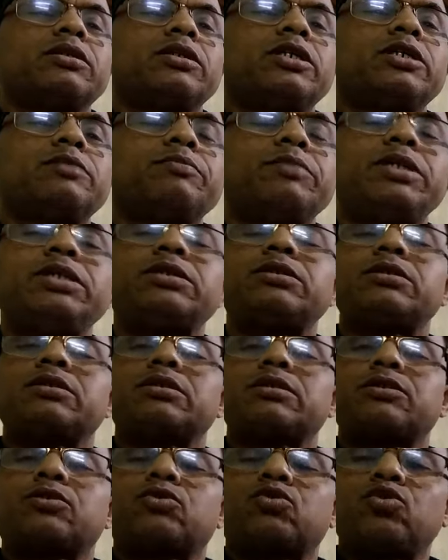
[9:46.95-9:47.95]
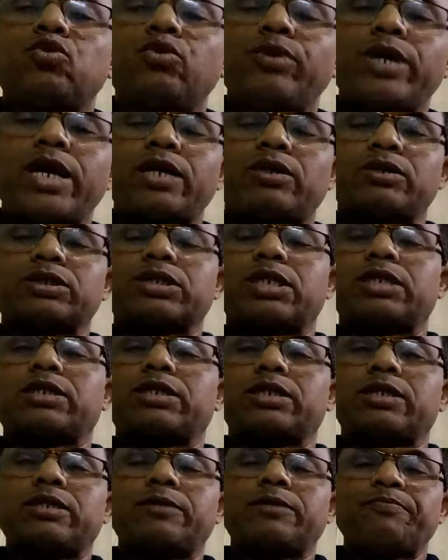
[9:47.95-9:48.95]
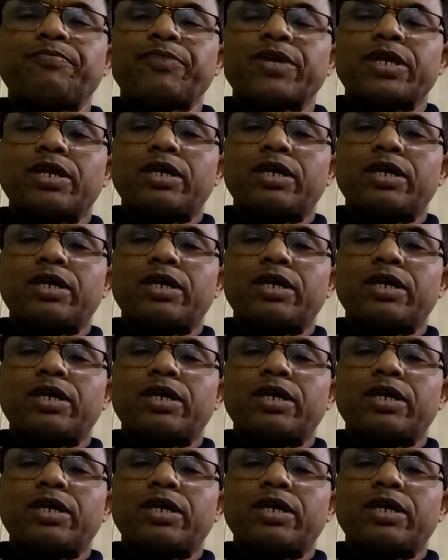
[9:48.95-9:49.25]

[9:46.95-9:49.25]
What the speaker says: It means two errors are there